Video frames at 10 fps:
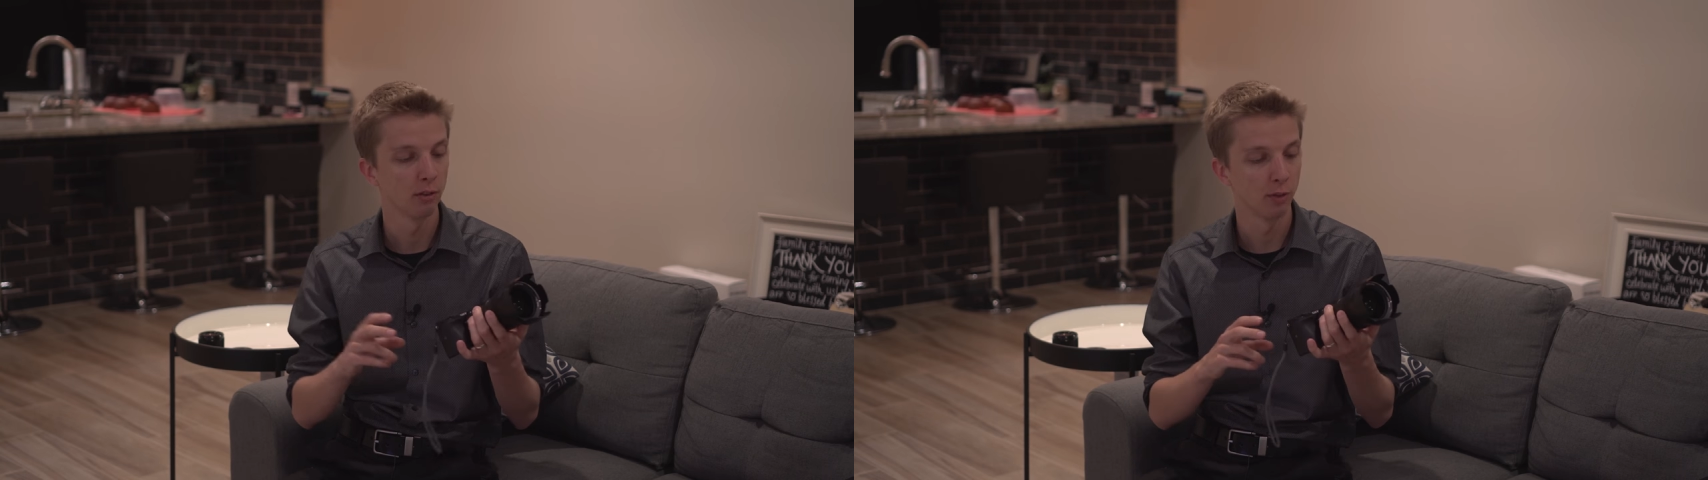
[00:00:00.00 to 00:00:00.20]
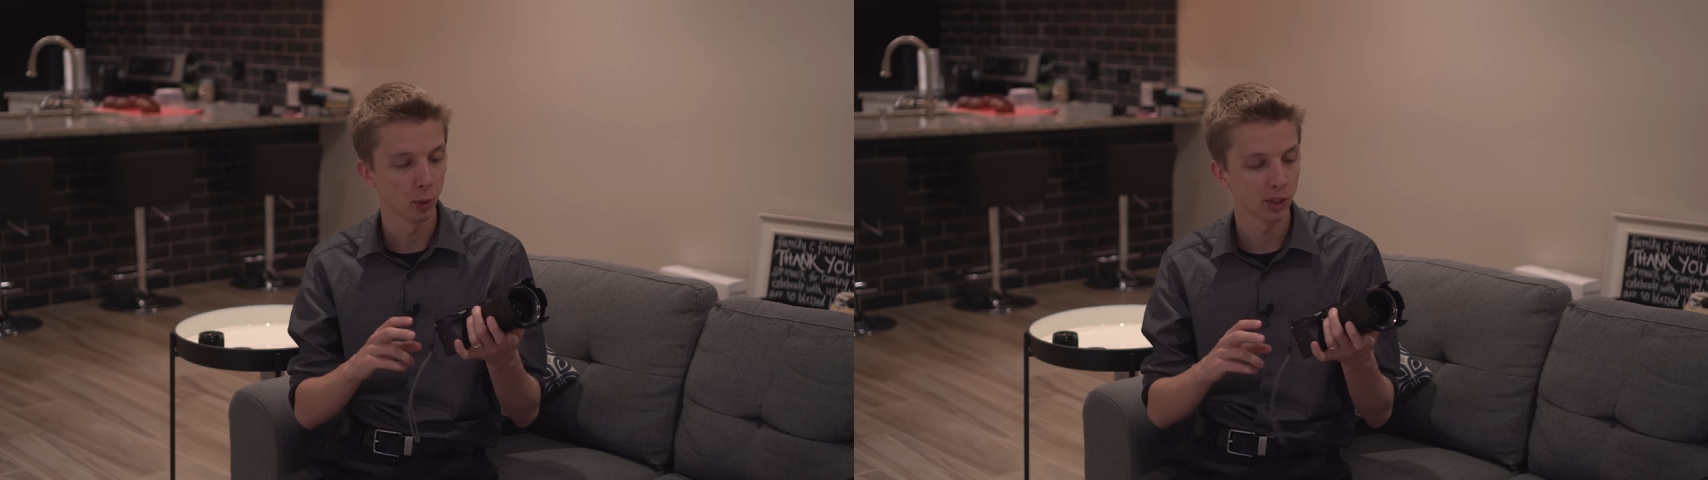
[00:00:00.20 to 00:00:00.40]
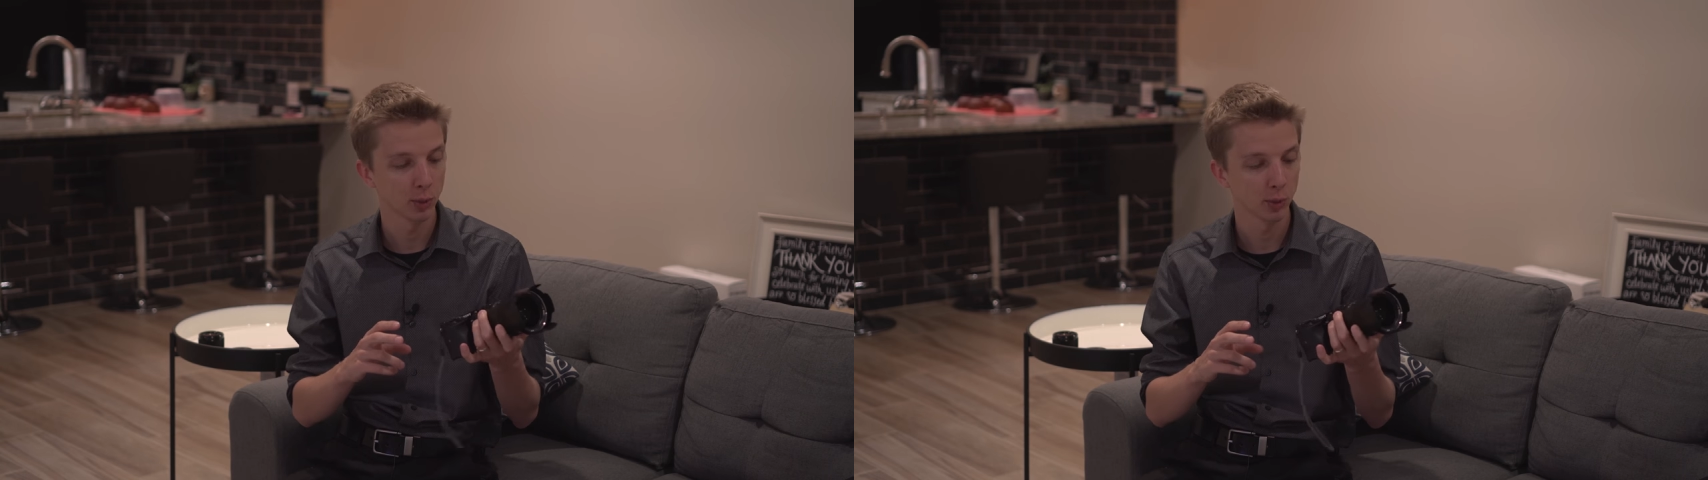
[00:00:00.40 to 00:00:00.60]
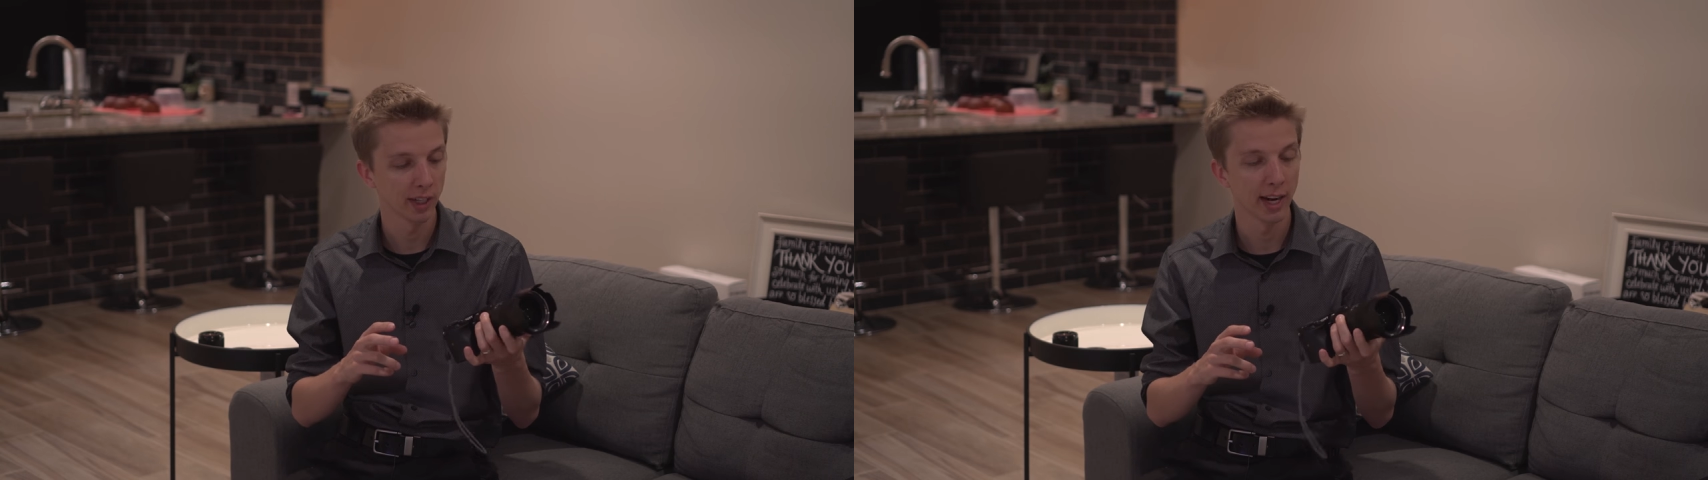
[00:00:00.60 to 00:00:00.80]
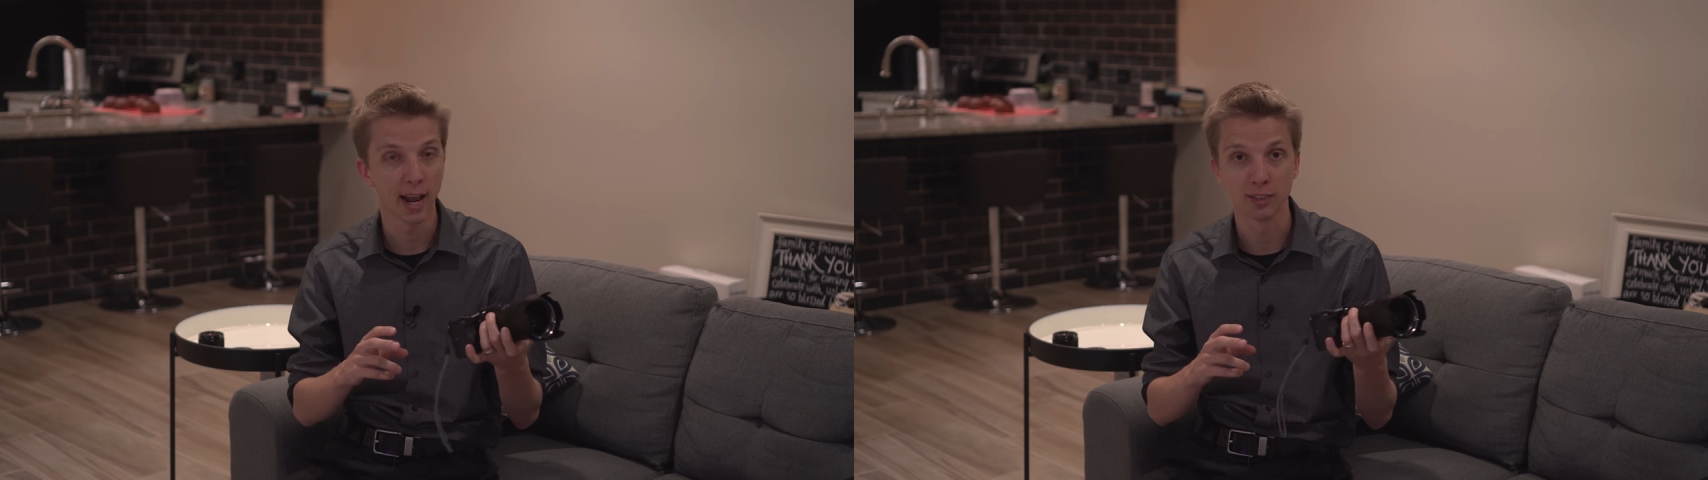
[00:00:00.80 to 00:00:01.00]
focus
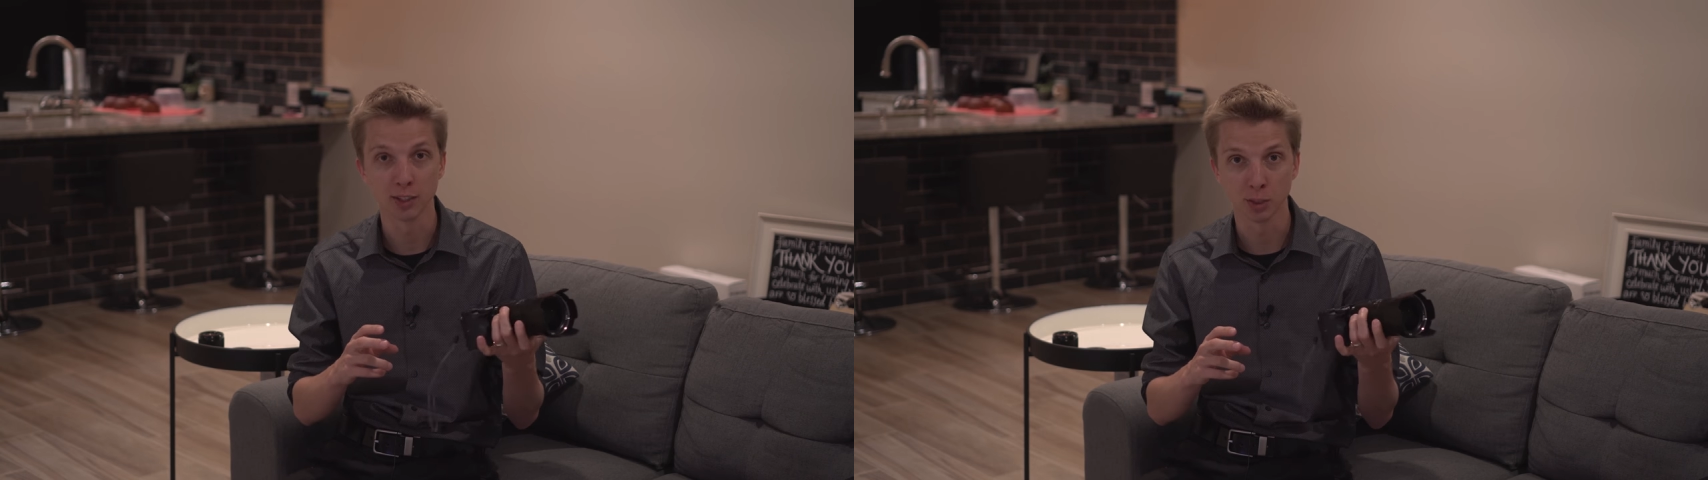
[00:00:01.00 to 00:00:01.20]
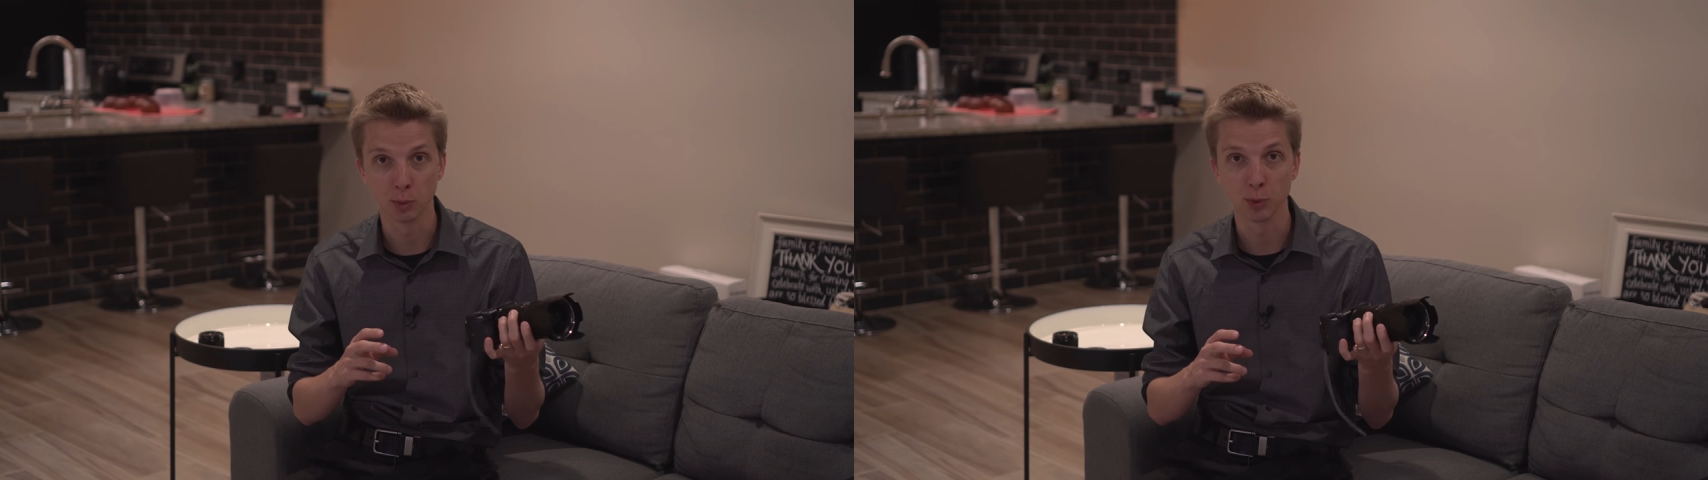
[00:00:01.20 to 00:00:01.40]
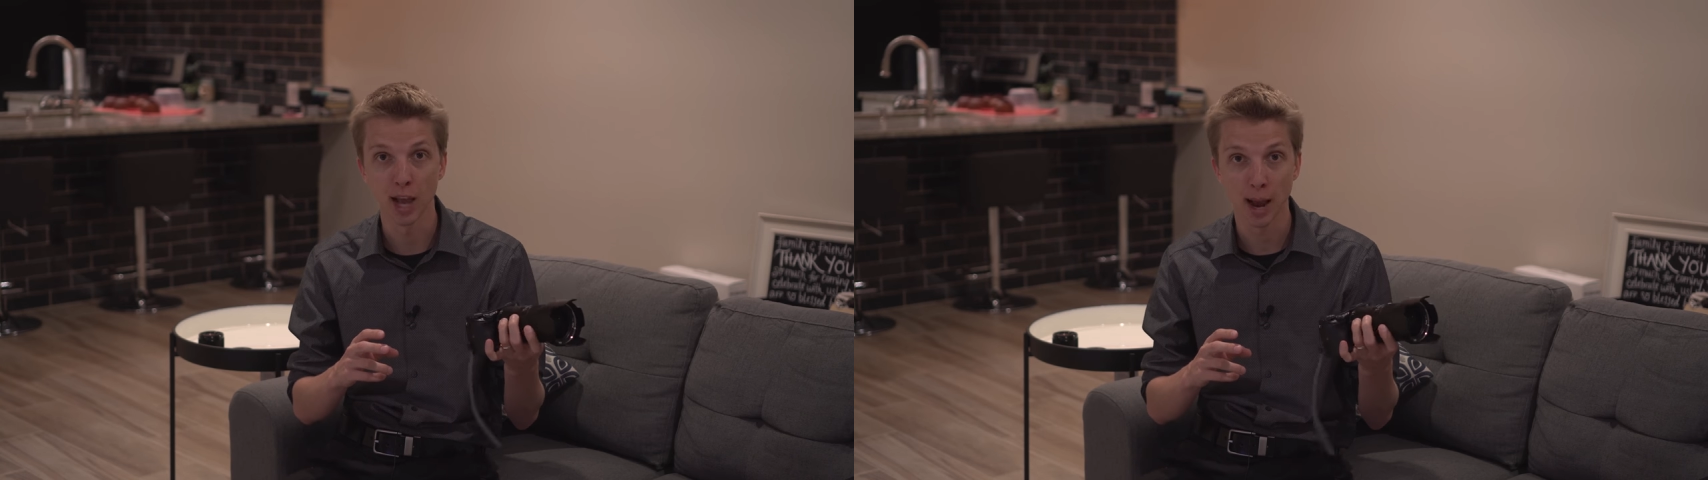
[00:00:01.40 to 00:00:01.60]
ring and the smooth